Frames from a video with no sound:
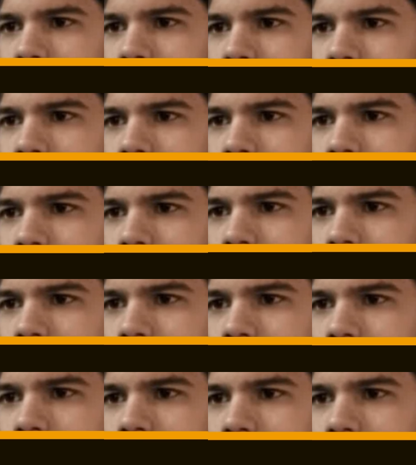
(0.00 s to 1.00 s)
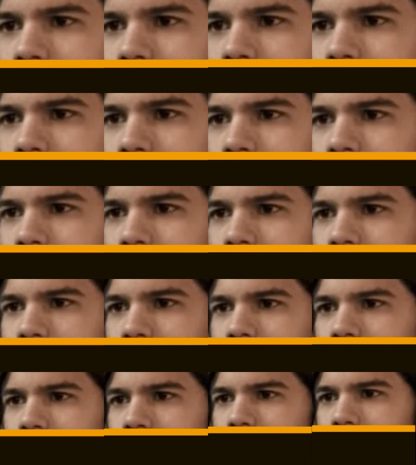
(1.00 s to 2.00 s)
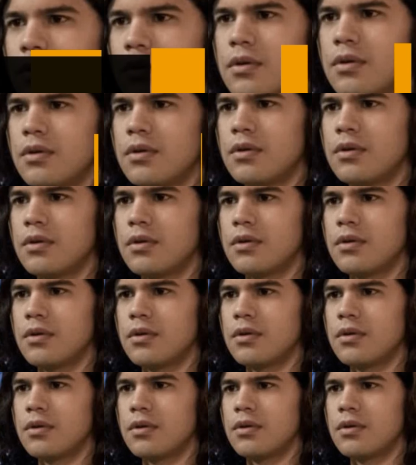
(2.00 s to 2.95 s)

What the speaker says: Nothing is said.